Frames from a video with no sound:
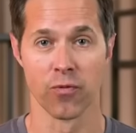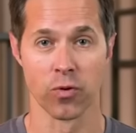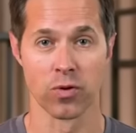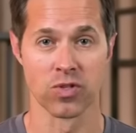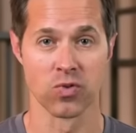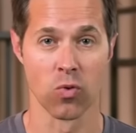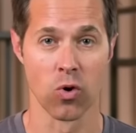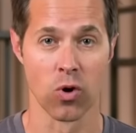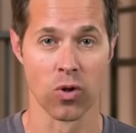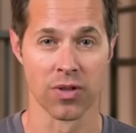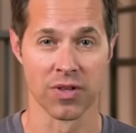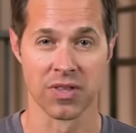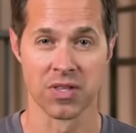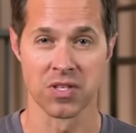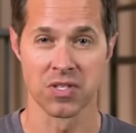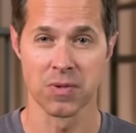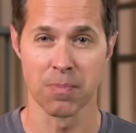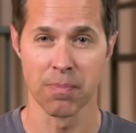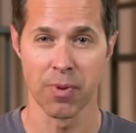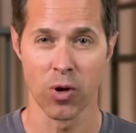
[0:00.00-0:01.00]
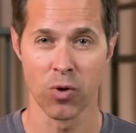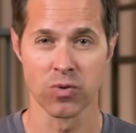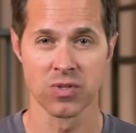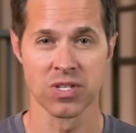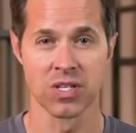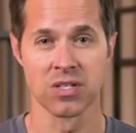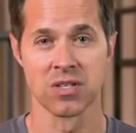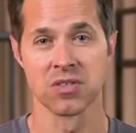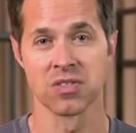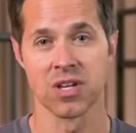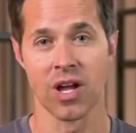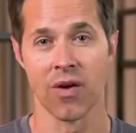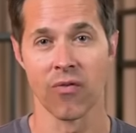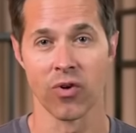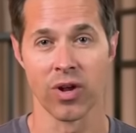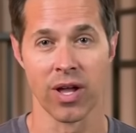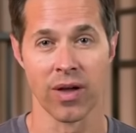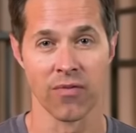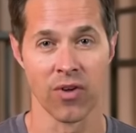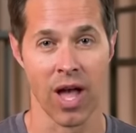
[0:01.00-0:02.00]
for his role in the supposed discovery
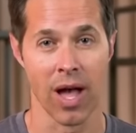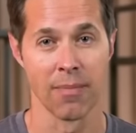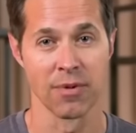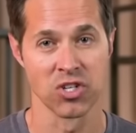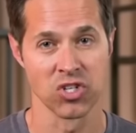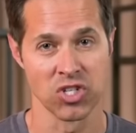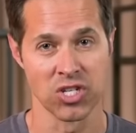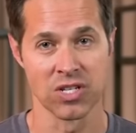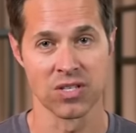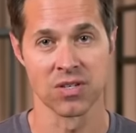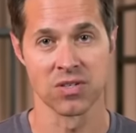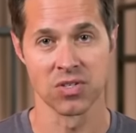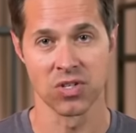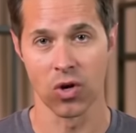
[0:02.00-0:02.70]
of Yamashita's